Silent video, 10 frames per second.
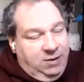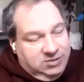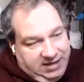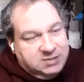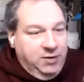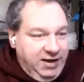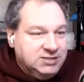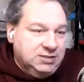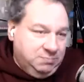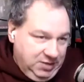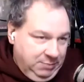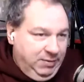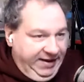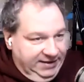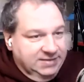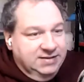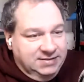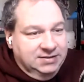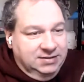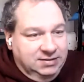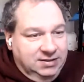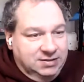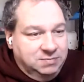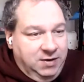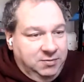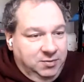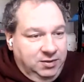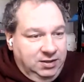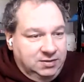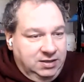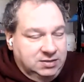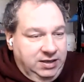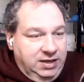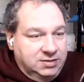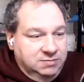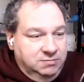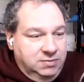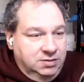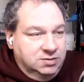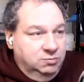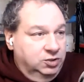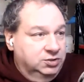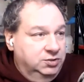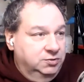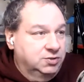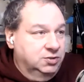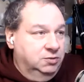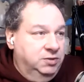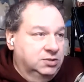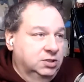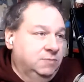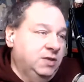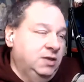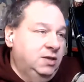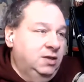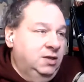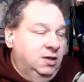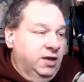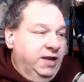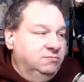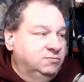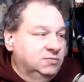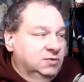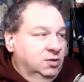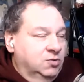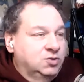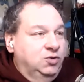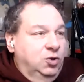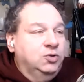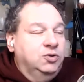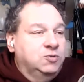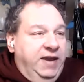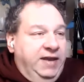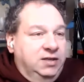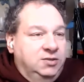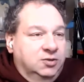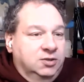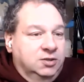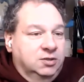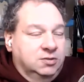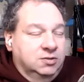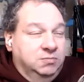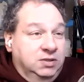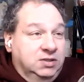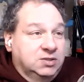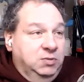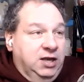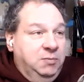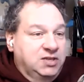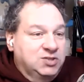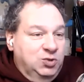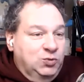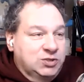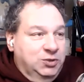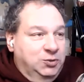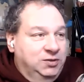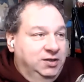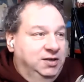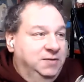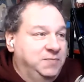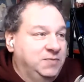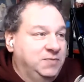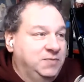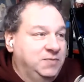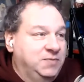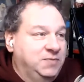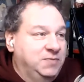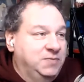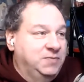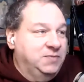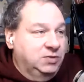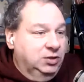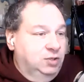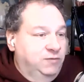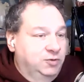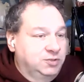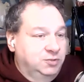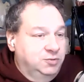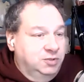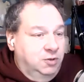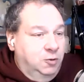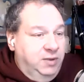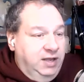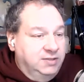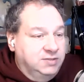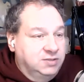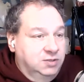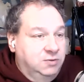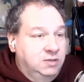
not surprised at being beta that it's probably they got some work to do. So, but again, those who don't use beta, this will be coming soon. So something to look forward to with the HomePod. So